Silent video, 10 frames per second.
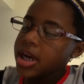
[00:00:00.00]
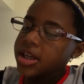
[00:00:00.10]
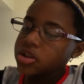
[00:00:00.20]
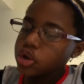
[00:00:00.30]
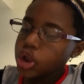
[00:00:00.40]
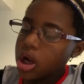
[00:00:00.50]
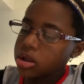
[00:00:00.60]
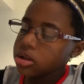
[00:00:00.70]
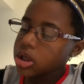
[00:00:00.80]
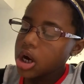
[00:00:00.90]
As the
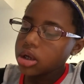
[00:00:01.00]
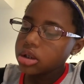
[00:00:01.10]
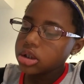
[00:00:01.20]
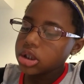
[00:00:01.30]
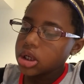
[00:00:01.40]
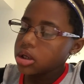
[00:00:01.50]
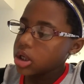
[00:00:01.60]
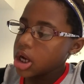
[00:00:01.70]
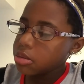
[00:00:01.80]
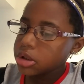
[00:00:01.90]
chocolate-colored
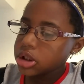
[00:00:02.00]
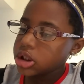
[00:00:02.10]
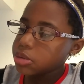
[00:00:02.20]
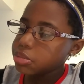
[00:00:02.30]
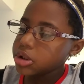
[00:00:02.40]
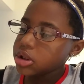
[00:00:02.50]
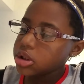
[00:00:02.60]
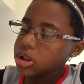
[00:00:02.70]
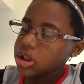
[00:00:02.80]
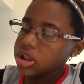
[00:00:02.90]
llama dipped
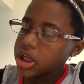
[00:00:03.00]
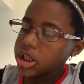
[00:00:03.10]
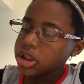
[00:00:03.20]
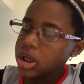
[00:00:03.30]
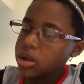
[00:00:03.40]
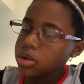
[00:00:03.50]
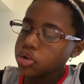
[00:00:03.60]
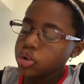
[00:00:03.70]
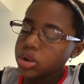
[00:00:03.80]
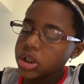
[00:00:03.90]
his head down
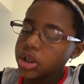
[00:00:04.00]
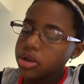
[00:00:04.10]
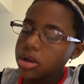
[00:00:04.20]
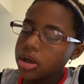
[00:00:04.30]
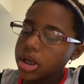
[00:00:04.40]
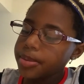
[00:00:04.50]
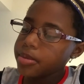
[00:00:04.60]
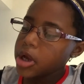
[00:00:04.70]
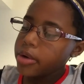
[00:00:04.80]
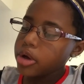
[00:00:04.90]
to eat again,
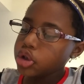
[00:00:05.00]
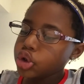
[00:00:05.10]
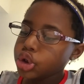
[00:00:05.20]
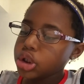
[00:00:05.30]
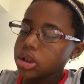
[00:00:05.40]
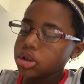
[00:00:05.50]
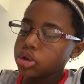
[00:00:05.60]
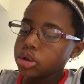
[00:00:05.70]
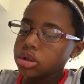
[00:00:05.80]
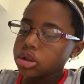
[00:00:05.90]
Rachel gently
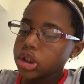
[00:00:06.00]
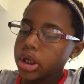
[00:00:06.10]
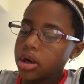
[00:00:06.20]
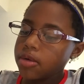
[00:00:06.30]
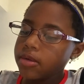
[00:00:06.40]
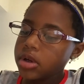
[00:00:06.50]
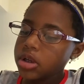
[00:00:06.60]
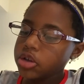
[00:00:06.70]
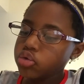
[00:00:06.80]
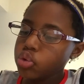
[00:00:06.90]
took the tiara
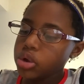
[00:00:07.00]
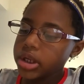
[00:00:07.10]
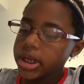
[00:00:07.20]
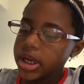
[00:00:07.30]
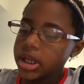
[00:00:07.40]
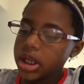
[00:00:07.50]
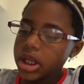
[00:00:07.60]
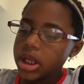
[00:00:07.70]
from his woolly head.